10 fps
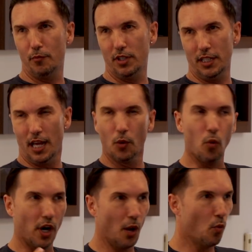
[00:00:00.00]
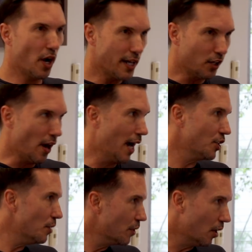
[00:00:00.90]
really like one-on-one
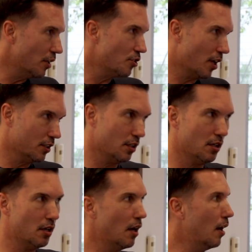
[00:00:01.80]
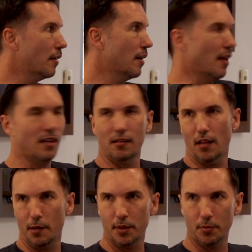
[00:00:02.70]
interaction with our instructor that I think a
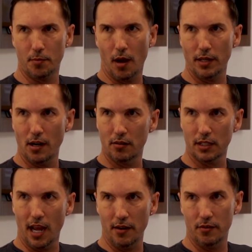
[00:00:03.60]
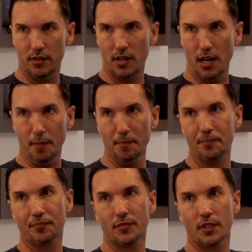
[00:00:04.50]
lot of people probably don't get
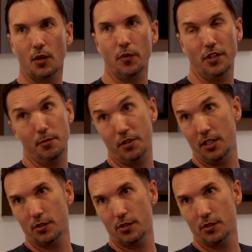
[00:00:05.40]
when they're in beauty